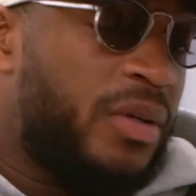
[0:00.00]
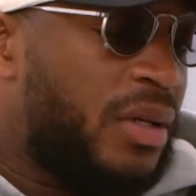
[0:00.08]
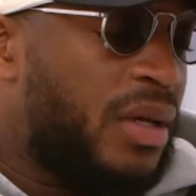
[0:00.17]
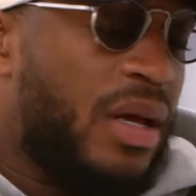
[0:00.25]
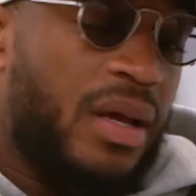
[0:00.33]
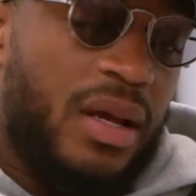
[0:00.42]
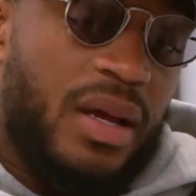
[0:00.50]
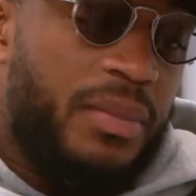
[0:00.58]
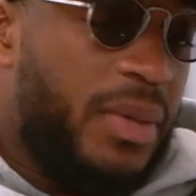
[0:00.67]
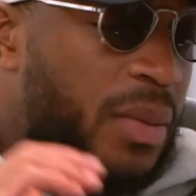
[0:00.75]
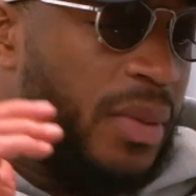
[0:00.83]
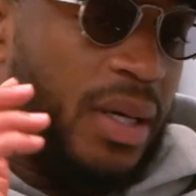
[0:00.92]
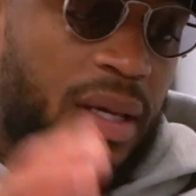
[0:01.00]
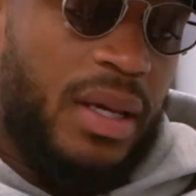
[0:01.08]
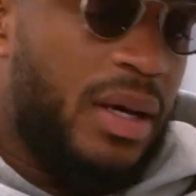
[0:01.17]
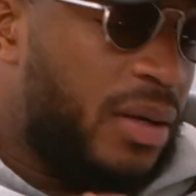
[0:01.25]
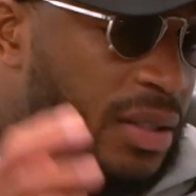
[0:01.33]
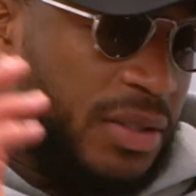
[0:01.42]
to
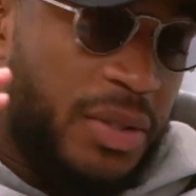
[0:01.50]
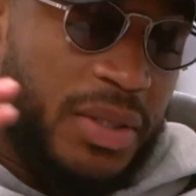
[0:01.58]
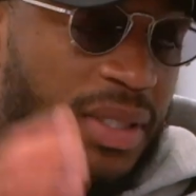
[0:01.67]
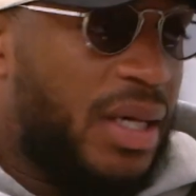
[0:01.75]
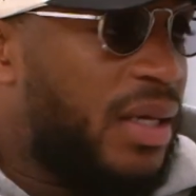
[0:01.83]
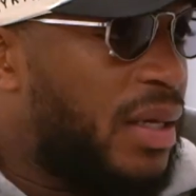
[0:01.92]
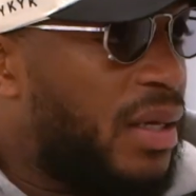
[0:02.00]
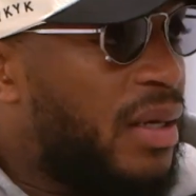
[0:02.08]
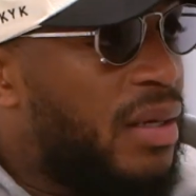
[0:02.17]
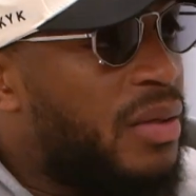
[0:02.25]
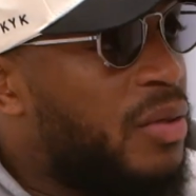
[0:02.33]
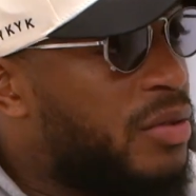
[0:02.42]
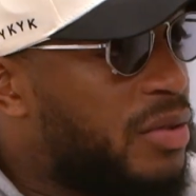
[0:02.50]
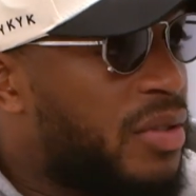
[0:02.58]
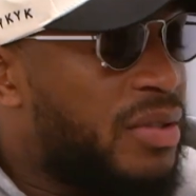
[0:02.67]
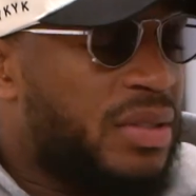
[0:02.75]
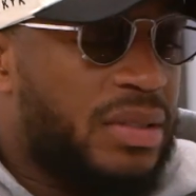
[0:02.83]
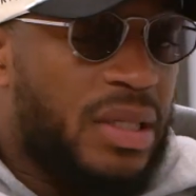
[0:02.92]
hang out as long as I can those
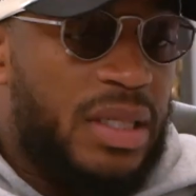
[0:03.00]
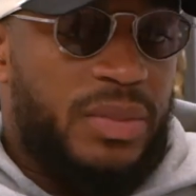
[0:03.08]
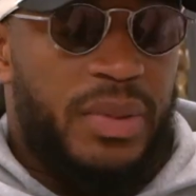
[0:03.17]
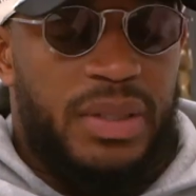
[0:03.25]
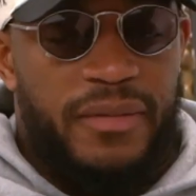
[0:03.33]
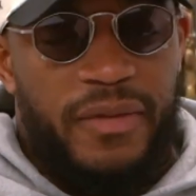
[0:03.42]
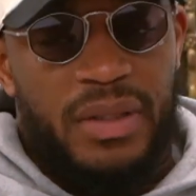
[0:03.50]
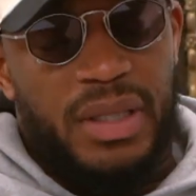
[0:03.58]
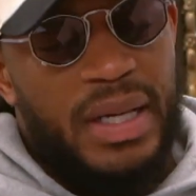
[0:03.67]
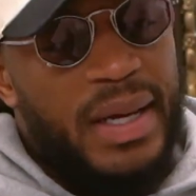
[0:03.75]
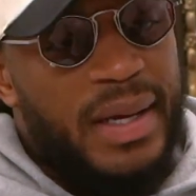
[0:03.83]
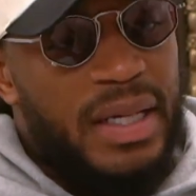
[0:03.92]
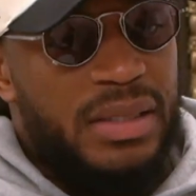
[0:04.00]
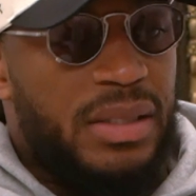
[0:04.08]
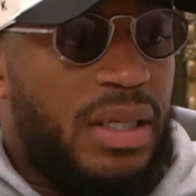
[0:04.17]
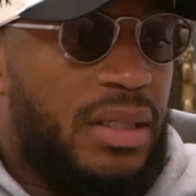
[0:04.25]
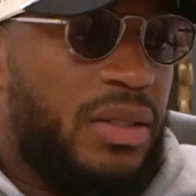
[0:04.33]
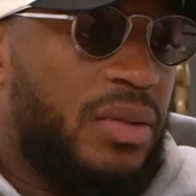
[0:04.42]
Thursday nights. But for the
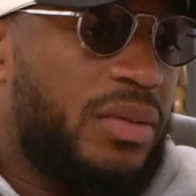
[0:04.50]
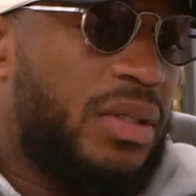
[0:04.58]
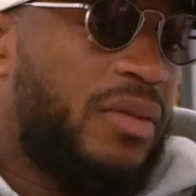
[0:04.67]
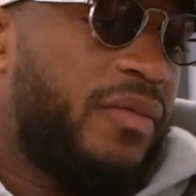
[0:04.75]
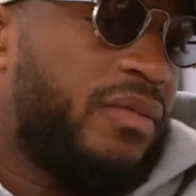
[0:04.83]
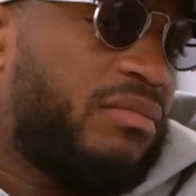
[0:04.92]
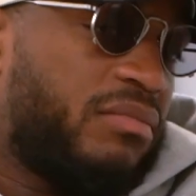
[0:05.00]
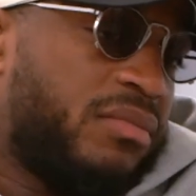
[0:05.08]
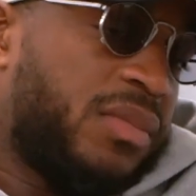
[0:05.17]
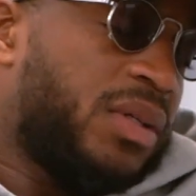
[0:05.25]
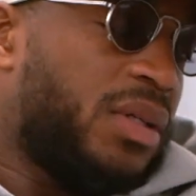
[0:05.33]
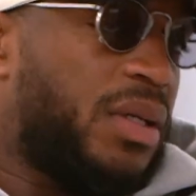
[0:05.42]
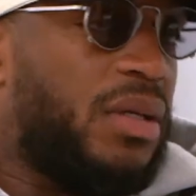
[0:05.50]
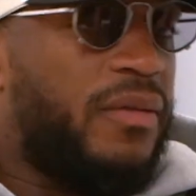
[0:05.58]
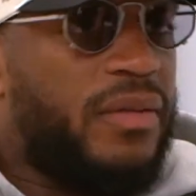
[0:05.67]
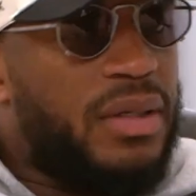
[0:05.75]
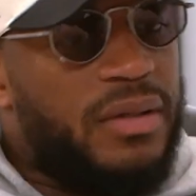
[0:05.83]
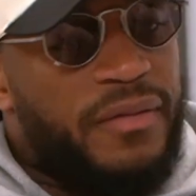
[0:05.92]
guys, like, yo, give
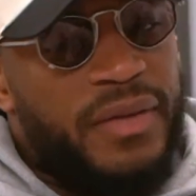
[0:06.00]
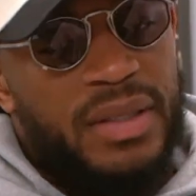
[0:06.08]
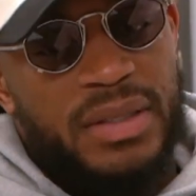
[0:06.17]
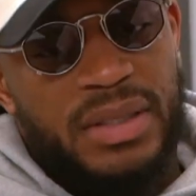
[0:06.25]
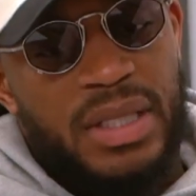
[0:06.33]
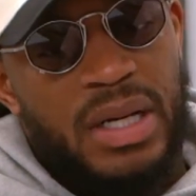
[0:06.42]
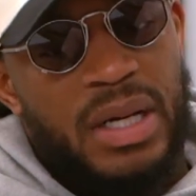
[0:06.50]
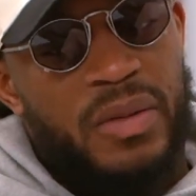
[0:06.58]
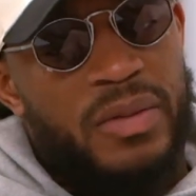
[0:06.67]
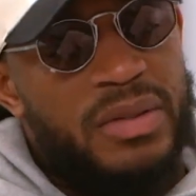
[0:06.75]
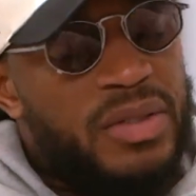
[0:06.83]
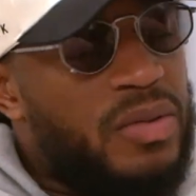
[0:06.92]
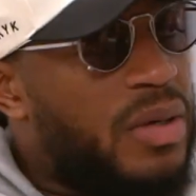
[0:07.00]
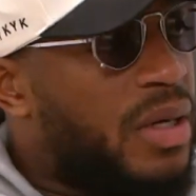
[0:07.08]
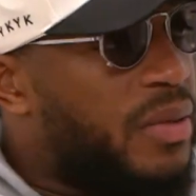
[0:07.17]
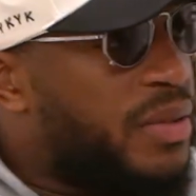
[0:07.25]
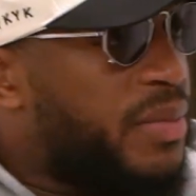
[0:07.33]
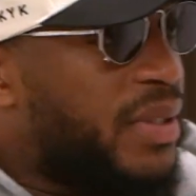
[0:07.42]
the fellas an hour or 2
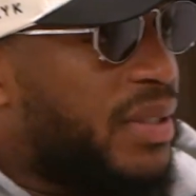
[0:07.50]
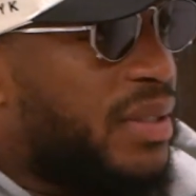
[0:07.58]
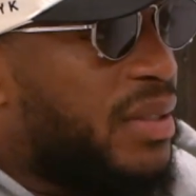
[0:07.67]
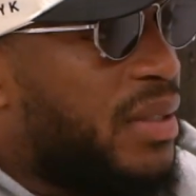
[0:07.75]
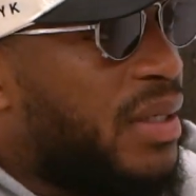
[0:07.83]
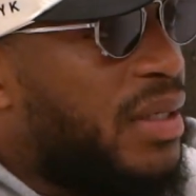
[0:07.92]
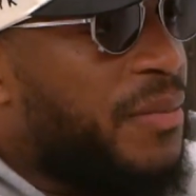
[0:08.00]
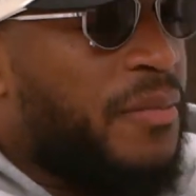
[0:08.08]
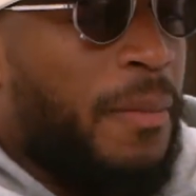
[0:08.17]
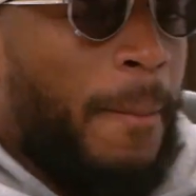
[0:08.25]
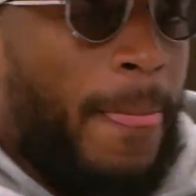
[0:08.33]
hours, man. Like,